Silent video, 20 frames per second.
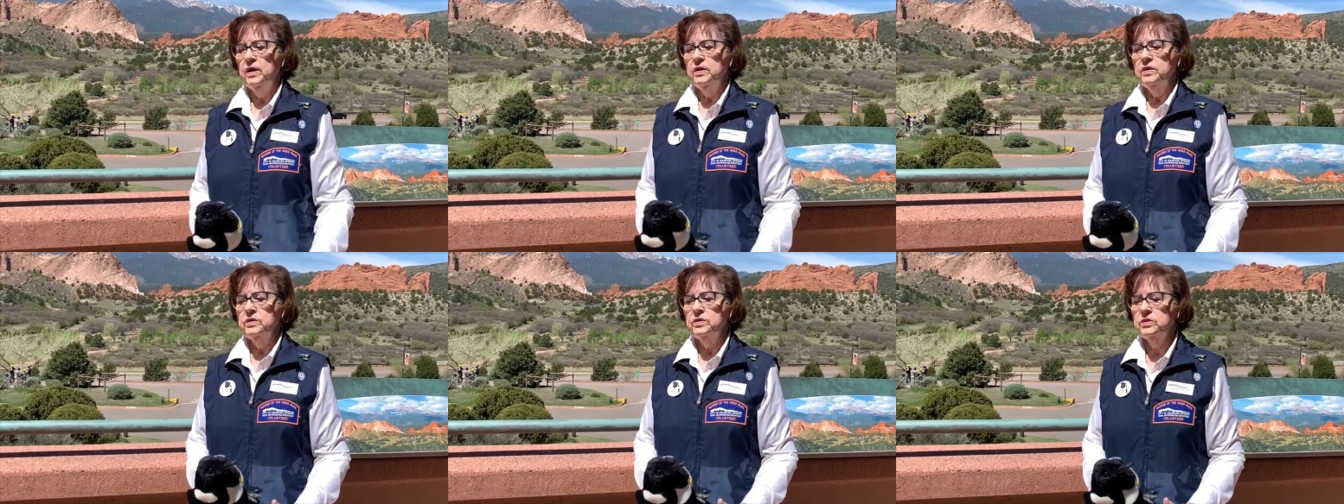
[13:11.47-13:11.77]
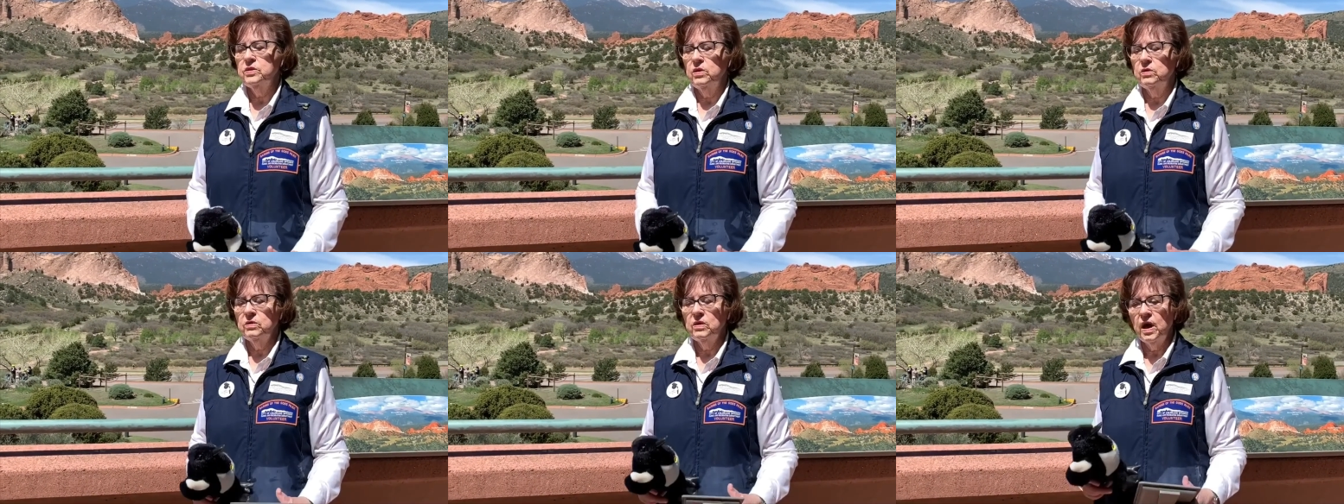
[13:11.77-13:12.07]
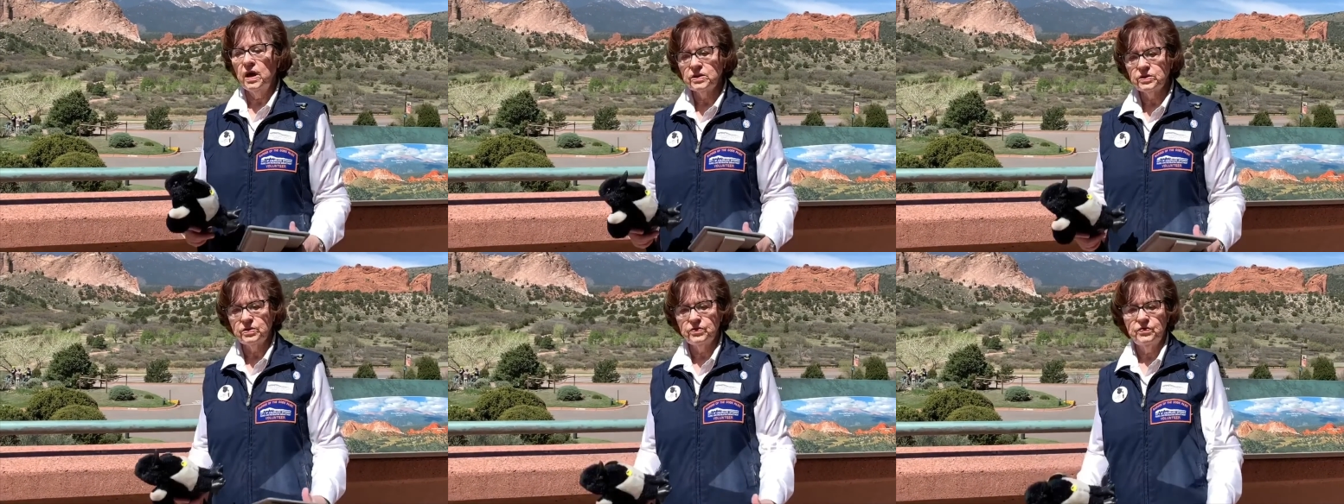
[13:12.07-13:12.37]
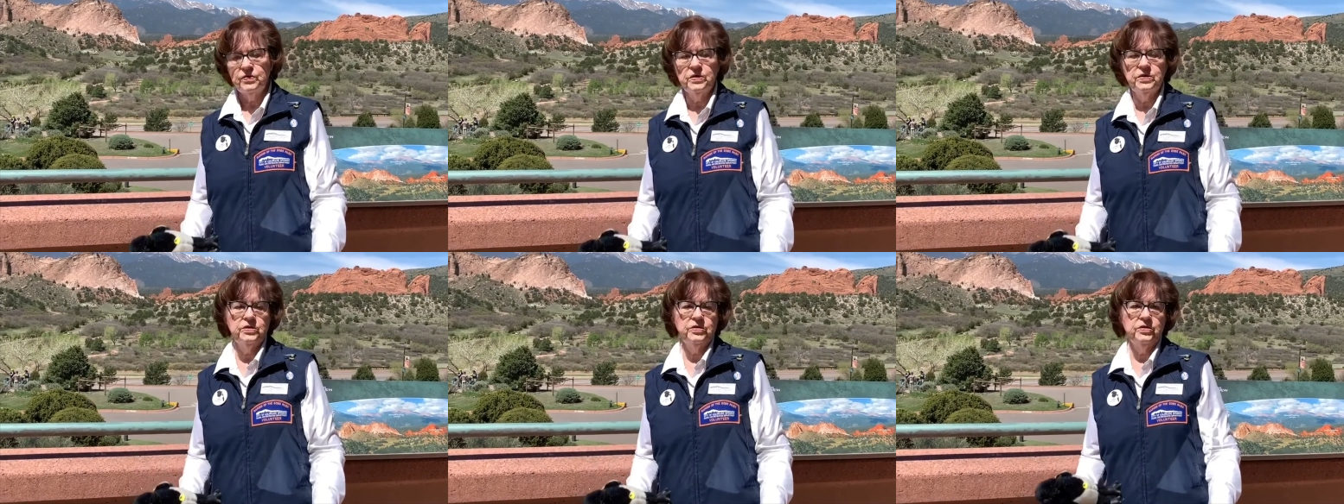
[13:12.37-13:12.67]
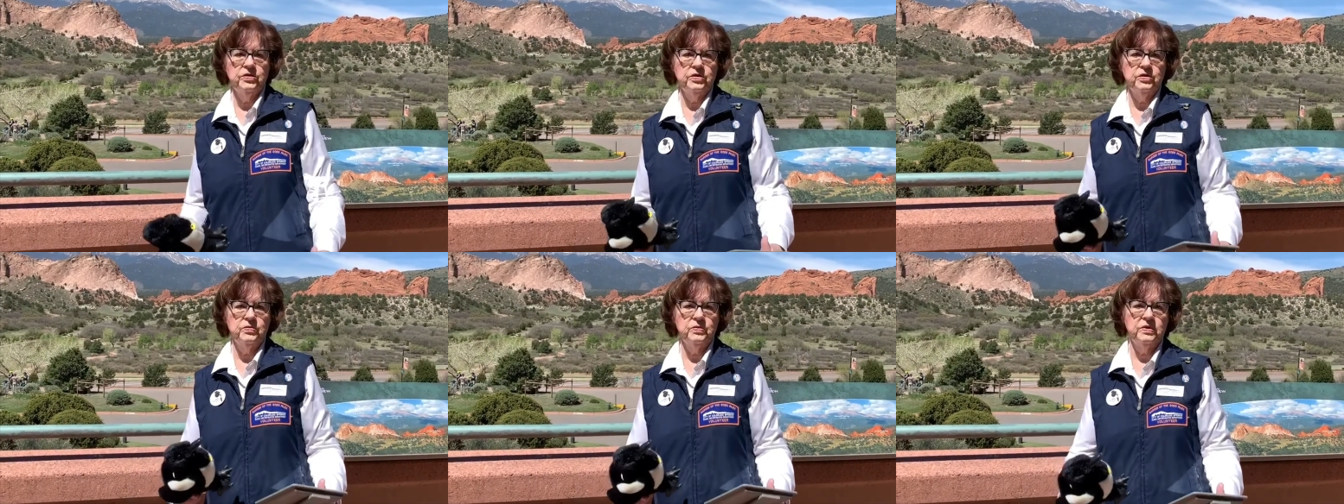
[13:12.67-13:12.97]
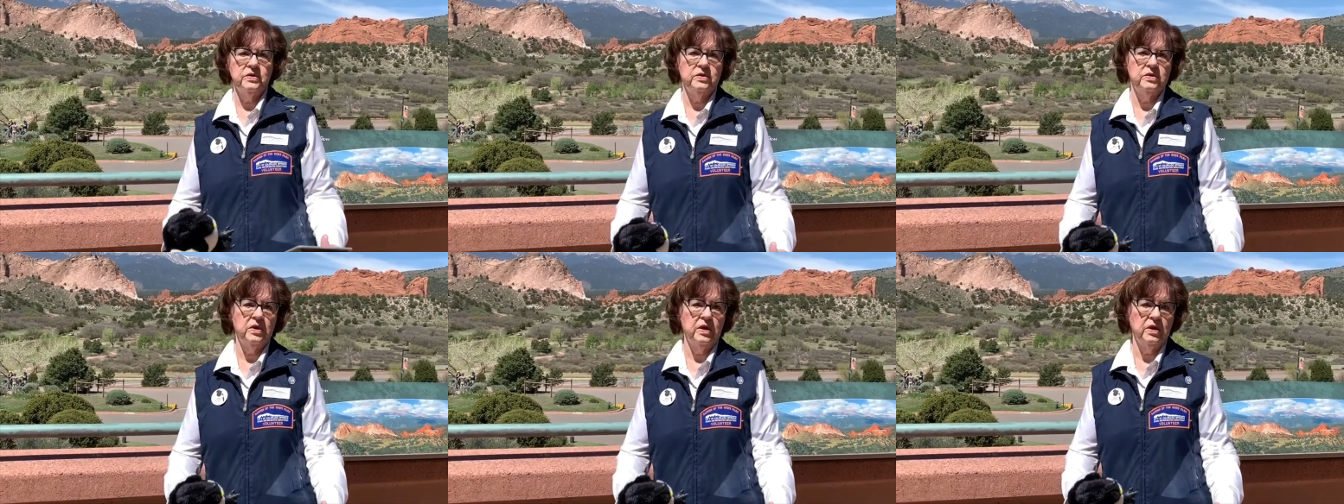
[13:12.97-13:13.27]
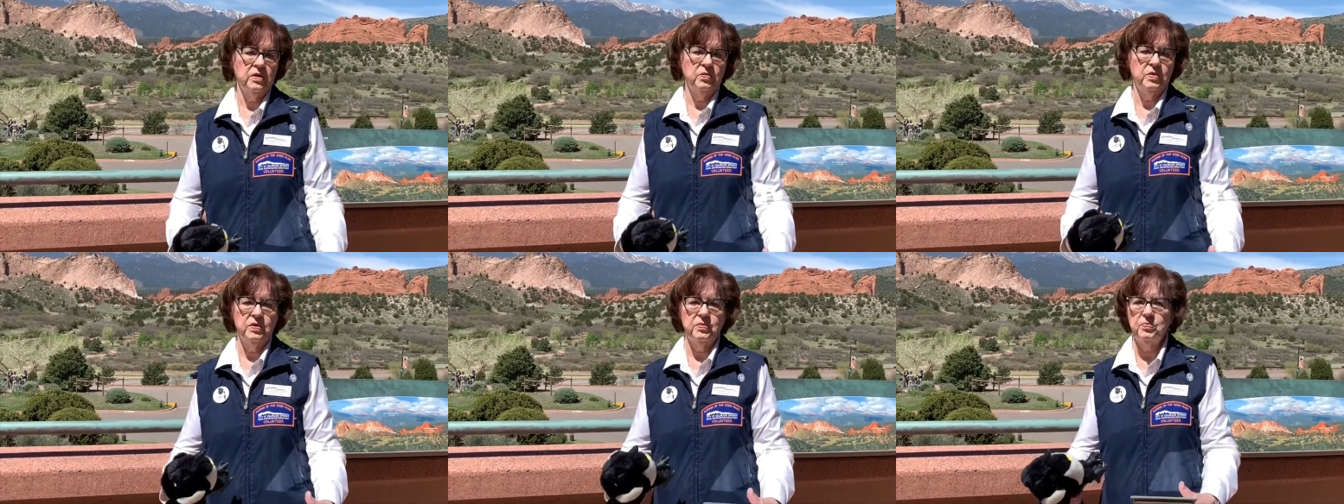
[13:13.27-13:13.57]
So lots of research was
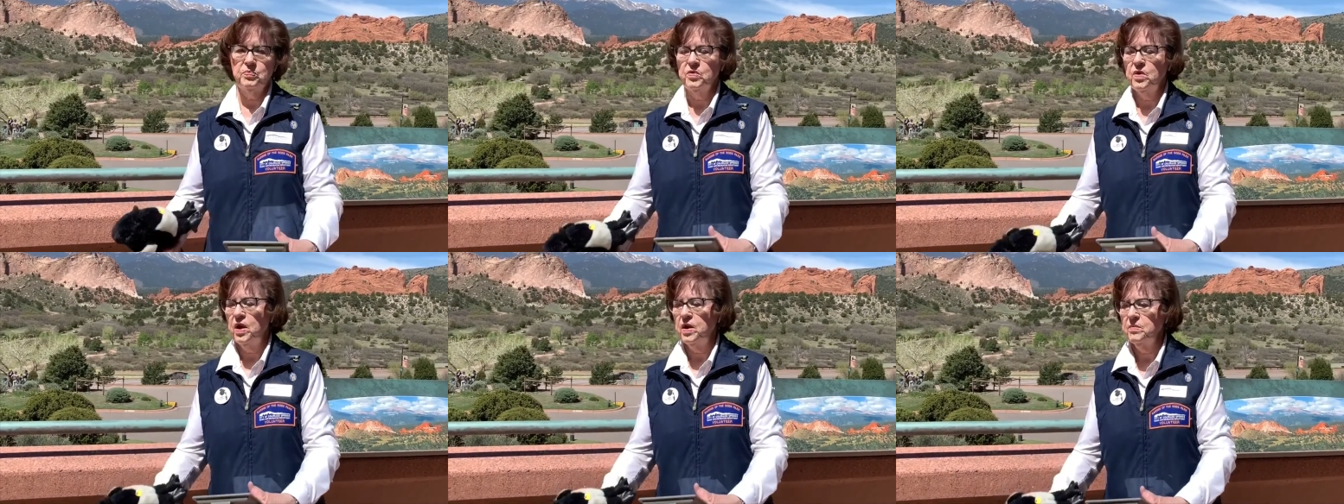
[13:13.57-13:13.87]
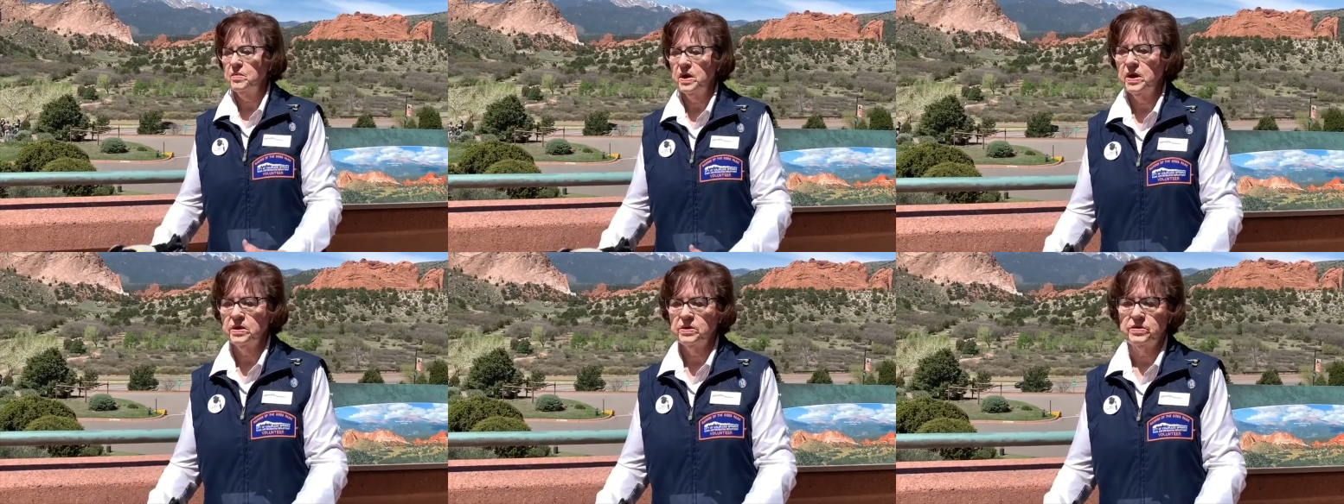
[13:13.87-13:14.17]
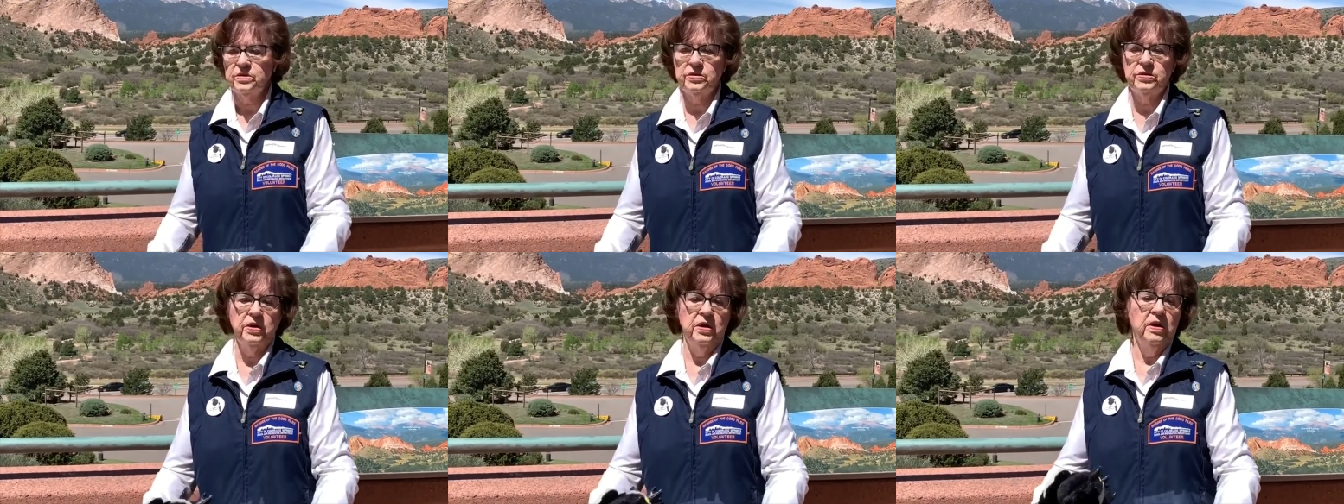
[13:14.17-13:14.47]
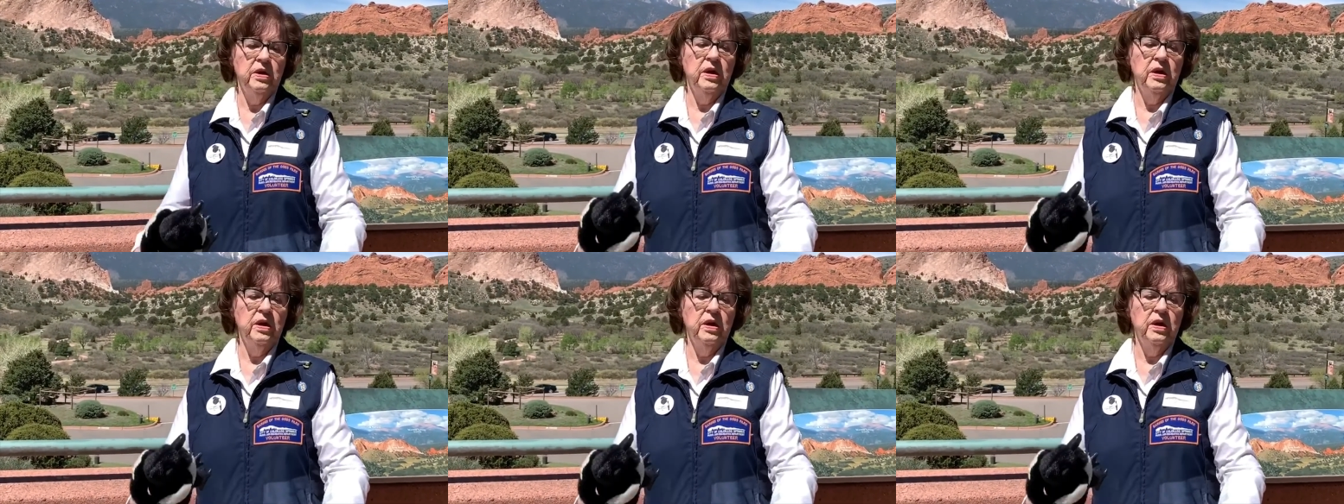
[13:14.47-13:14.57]
done with primates,